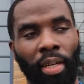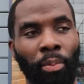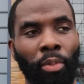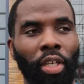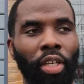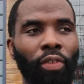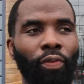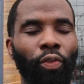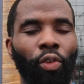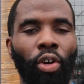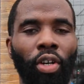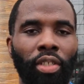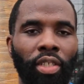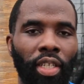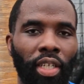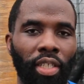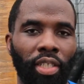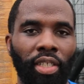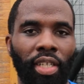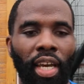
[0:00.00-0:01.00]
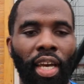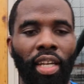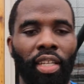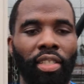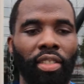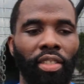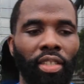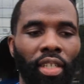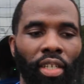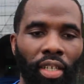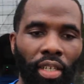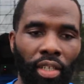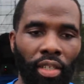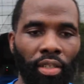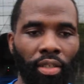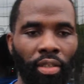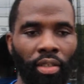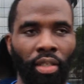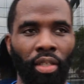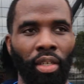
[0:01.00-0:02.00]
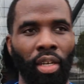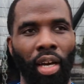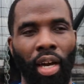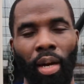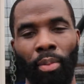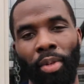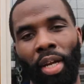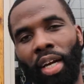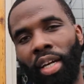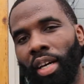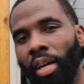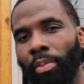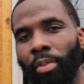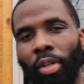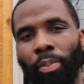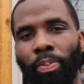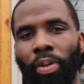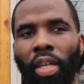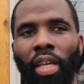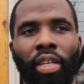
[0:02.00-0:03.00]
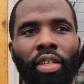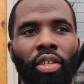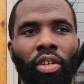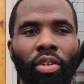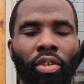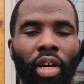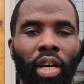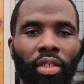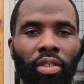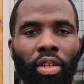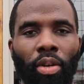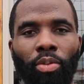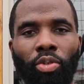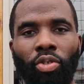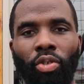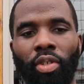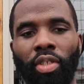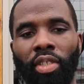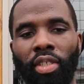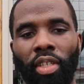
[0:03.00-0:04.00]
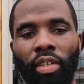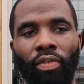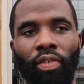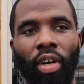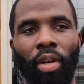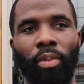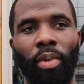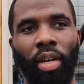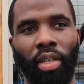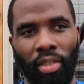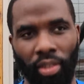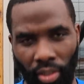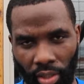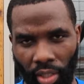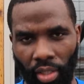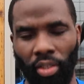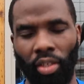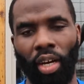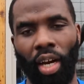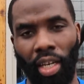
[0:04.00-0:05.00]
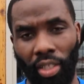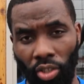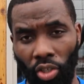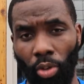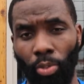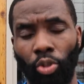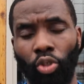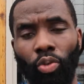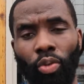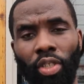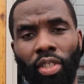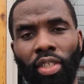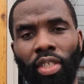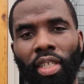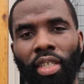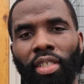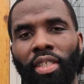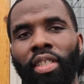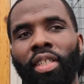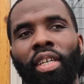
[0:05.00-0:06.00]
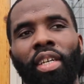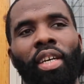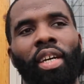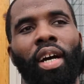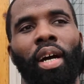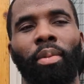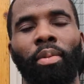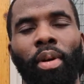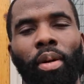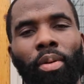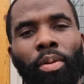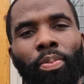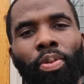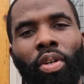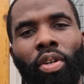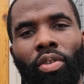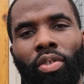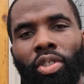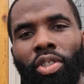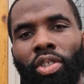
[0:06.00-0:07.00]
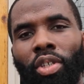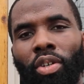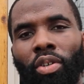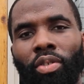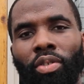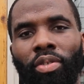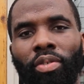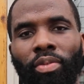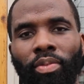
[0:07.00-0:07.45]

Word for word: I'm looking forward to the challenge. Uh, I'm not coming to play though. October 26th. October 26th. I'm coming to put on a show.